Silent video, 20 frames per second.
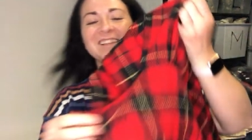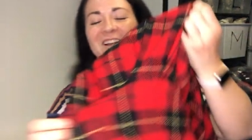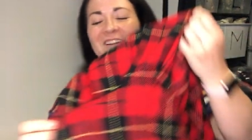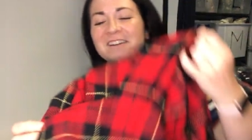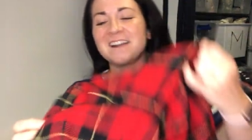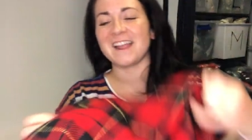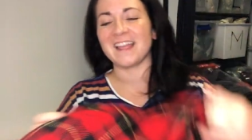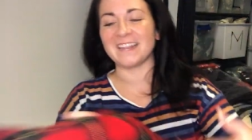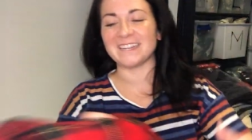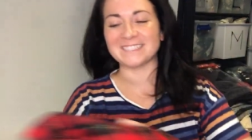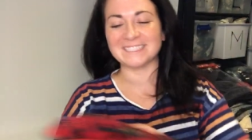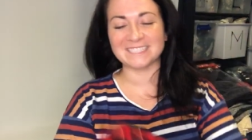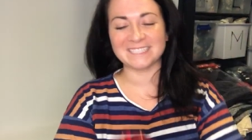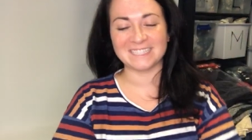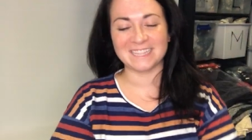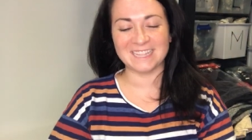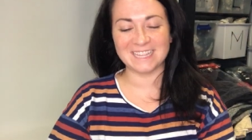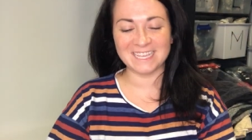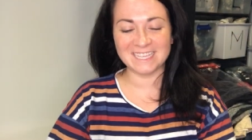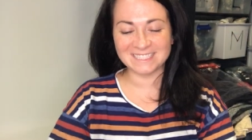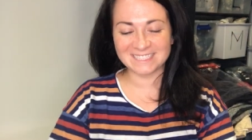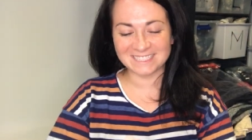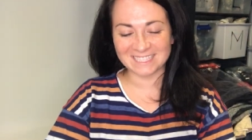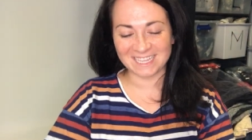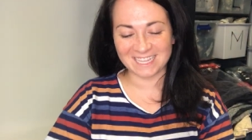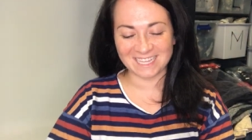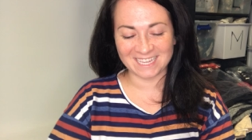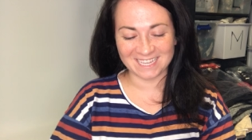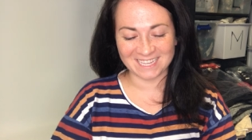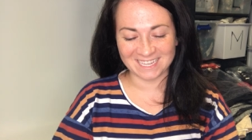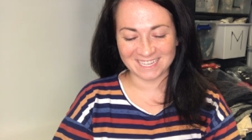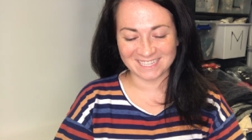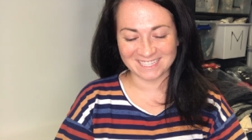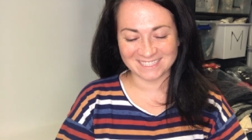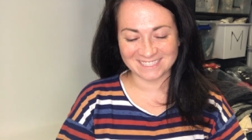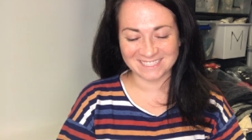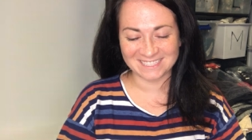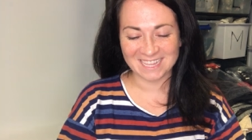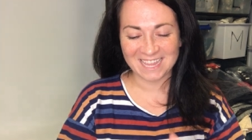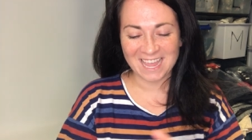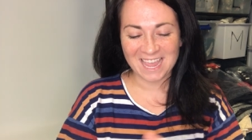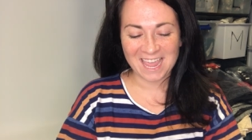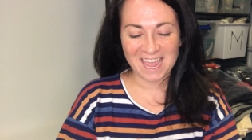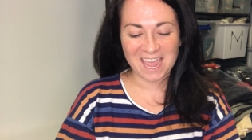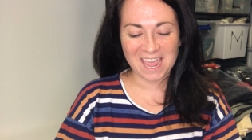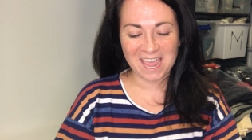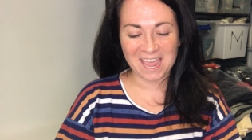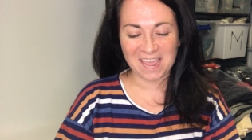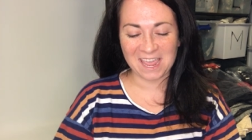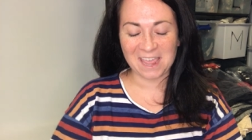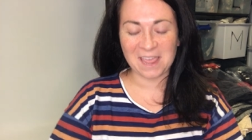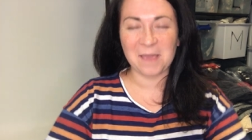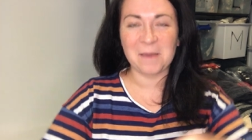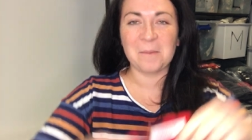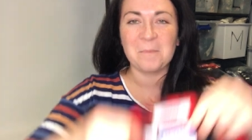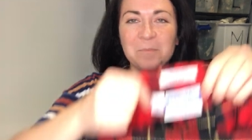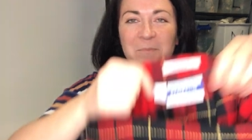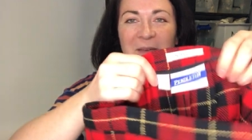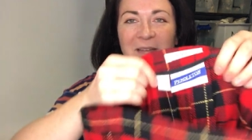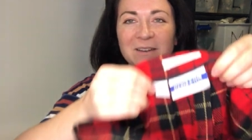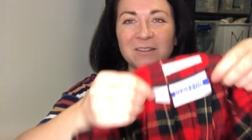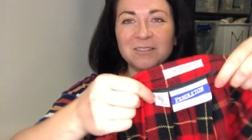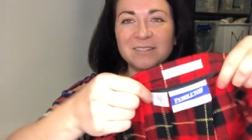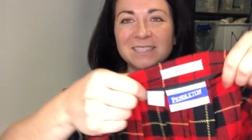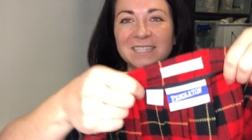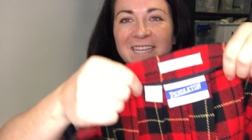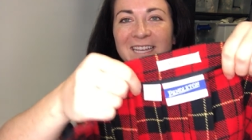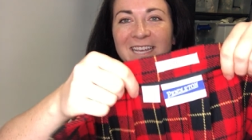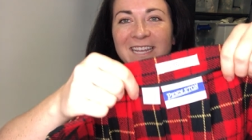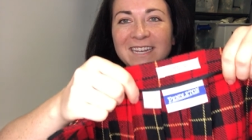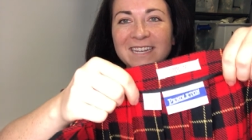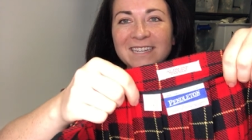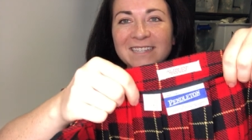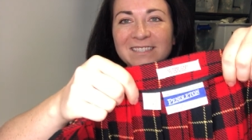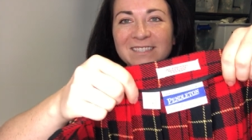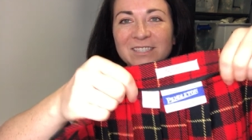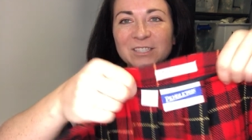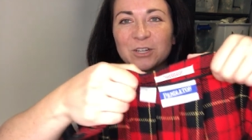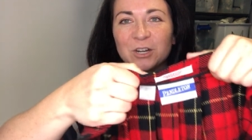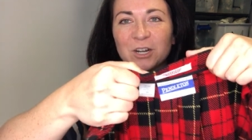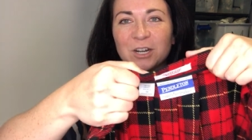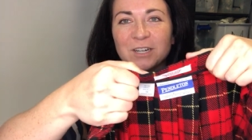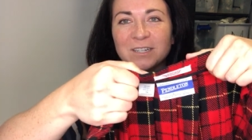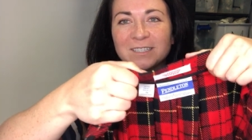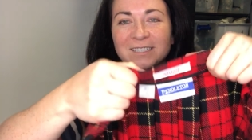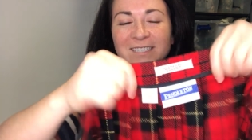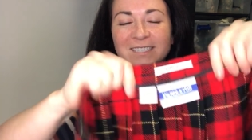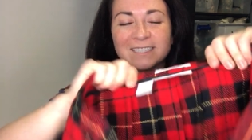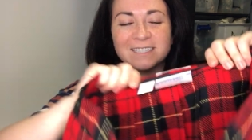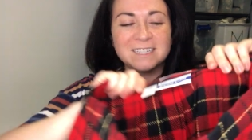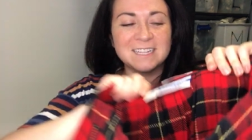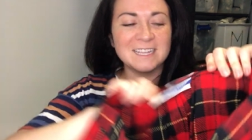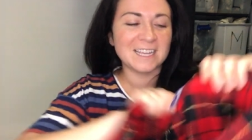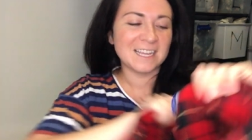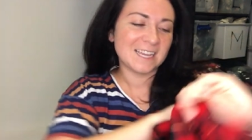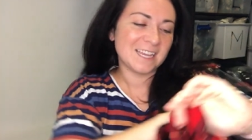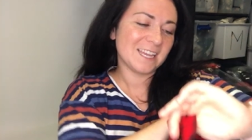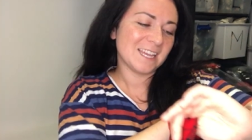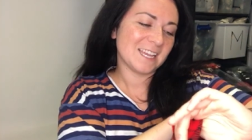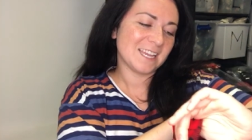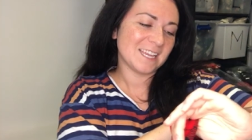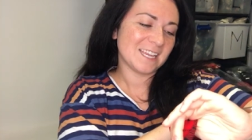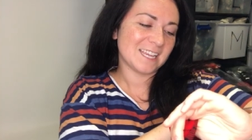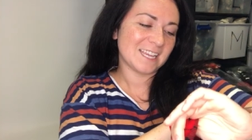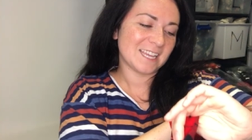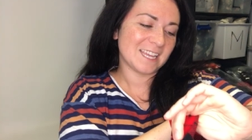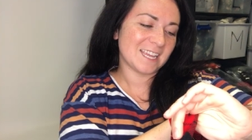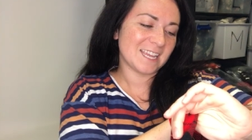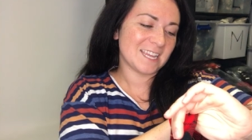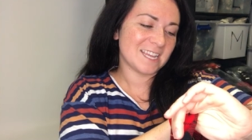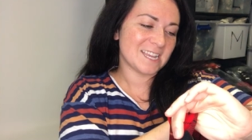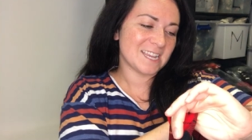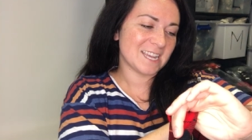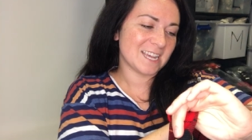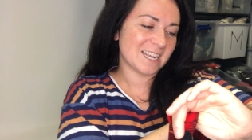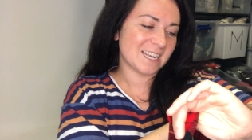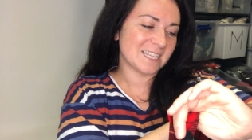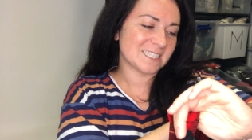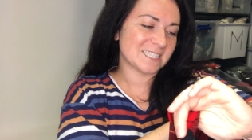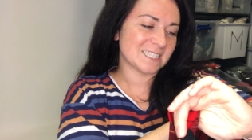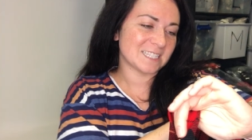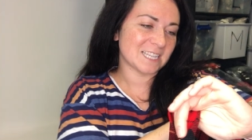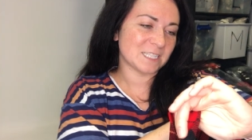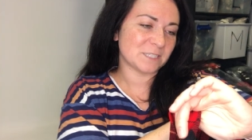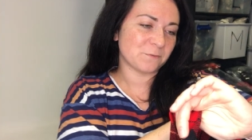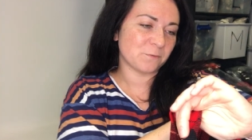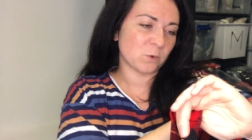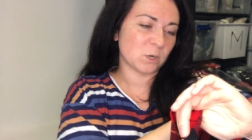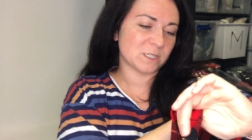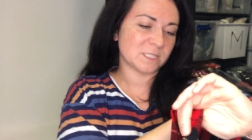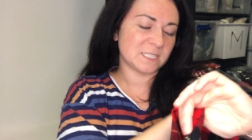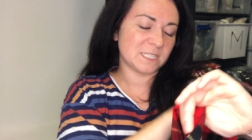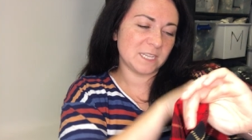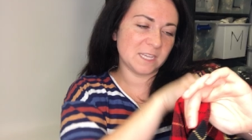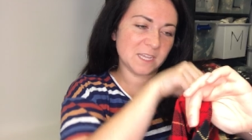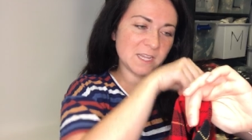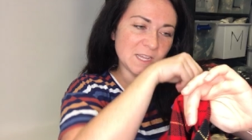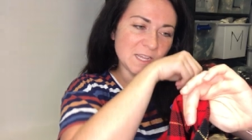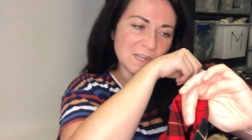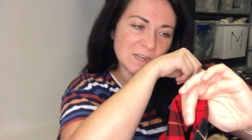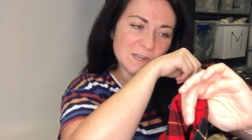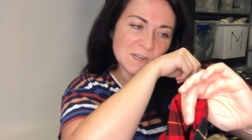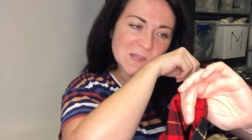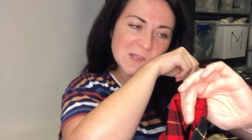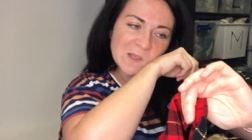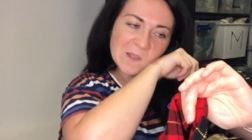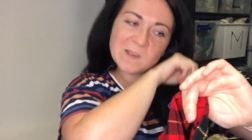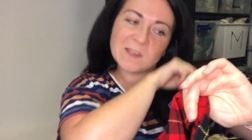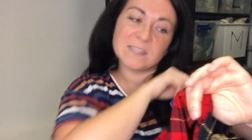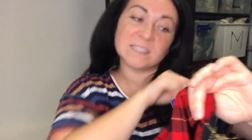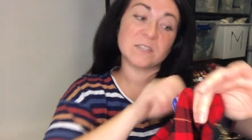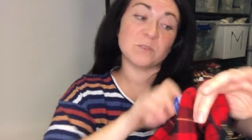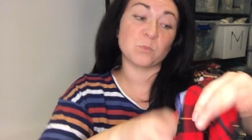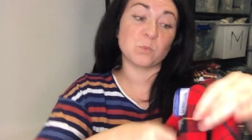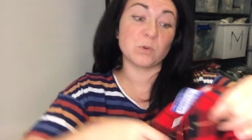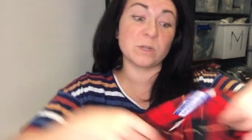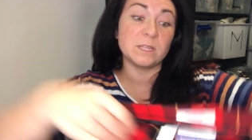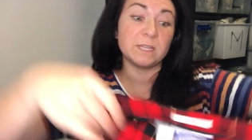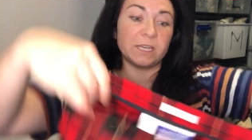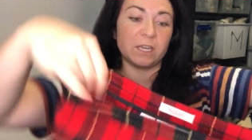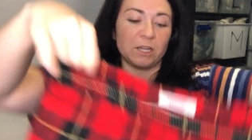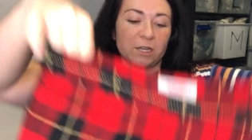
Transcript: All right, this is a Pendleton skirt, and it's a size fourteen. It's in really